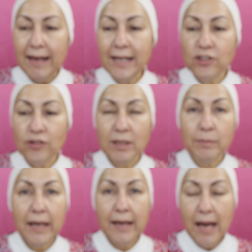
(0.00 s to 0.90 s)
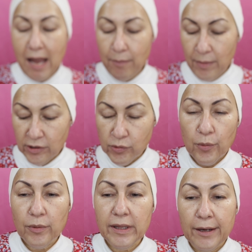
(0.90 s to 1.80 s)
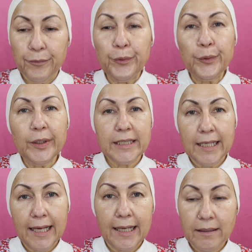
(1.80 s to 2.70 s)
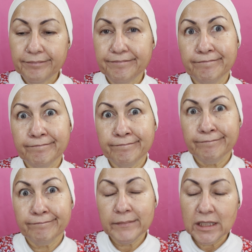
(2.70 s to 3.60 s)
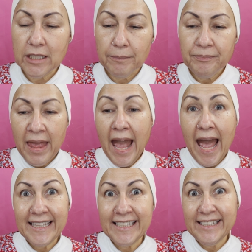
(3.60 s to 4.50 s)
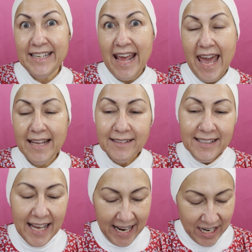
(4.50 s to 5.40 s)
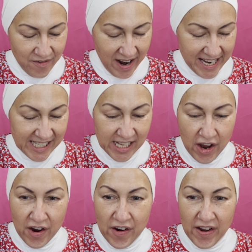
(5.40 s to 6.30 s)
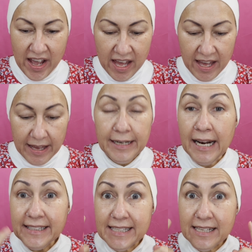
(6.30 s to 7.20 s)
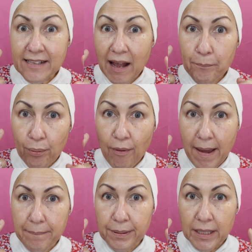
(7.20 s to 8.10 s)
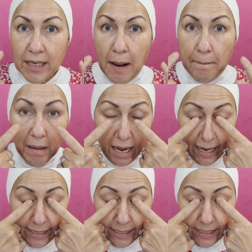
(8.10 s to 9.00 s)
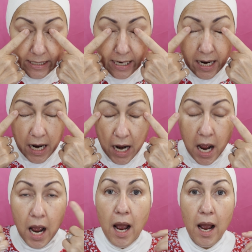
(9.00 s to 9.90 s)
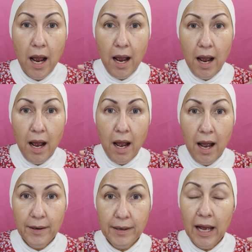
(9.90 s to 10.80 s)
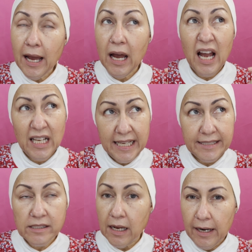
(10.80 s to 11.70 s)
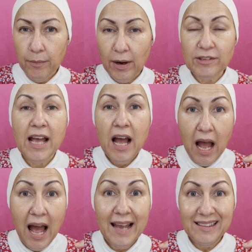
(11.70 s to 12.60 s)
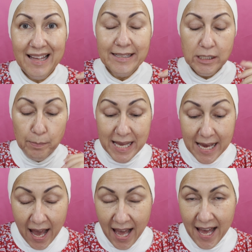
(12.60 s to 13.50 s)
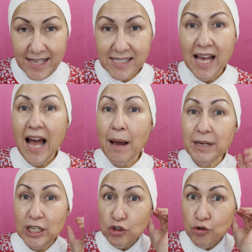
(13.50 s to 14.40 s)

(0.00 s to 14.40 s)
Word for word: Actually, my eyebrows were really unruly today, so I had to do that. Anyway, so, uh, and I did not prep my eye, uh, eyelids, not eyebrows eyelids because I'm going to